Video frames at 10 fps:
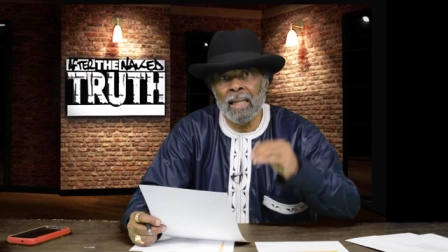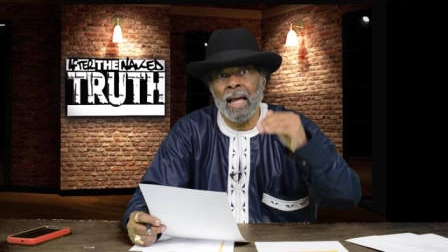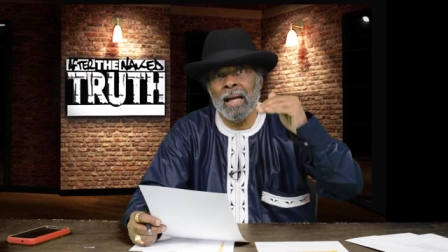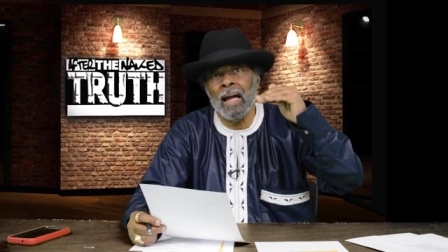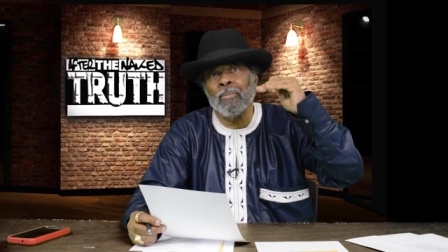
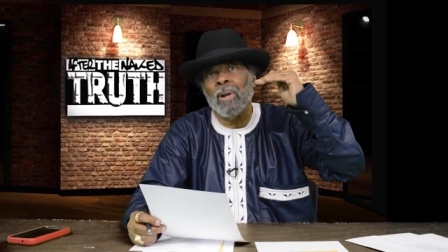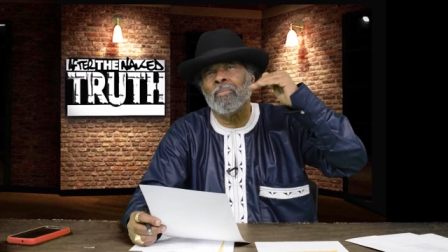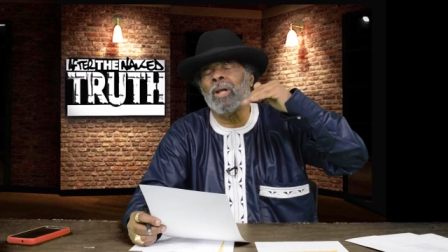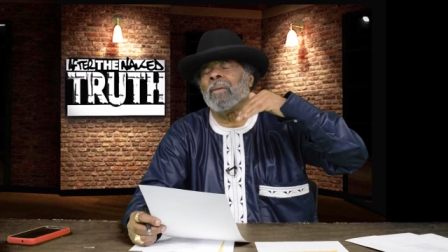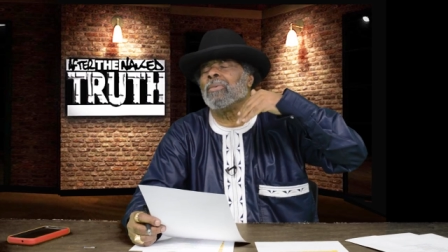I'm,
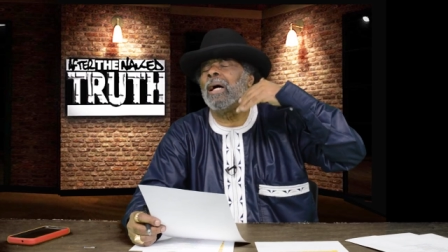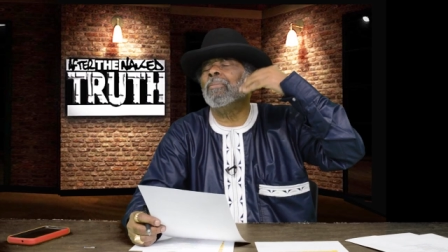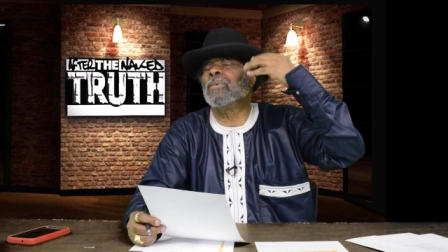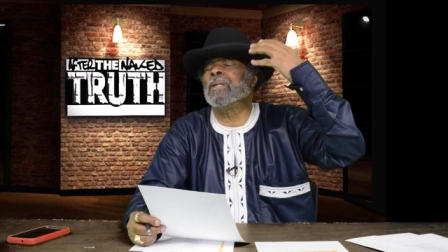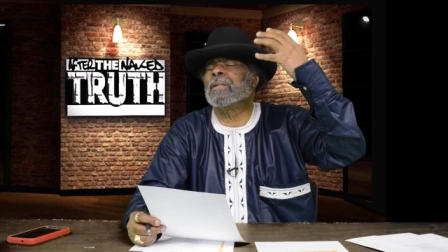I'm, I'm,
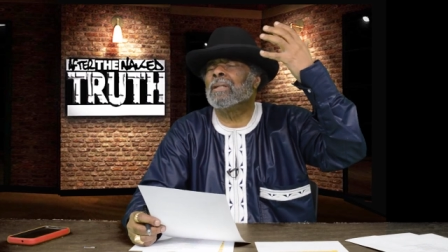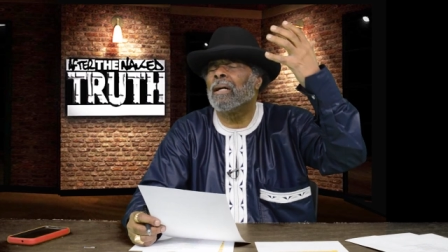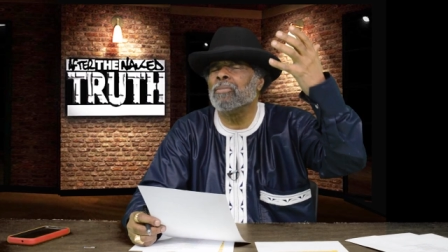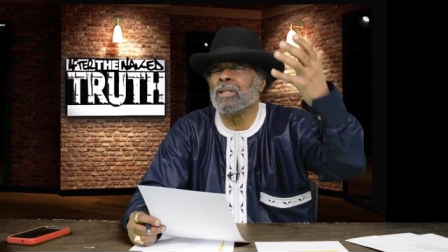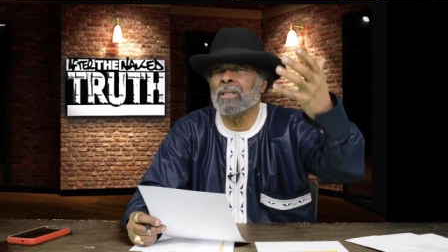I'm, just,
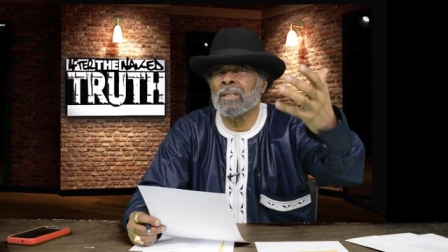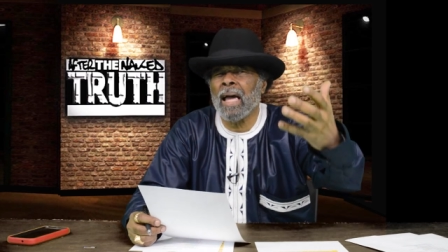I'm just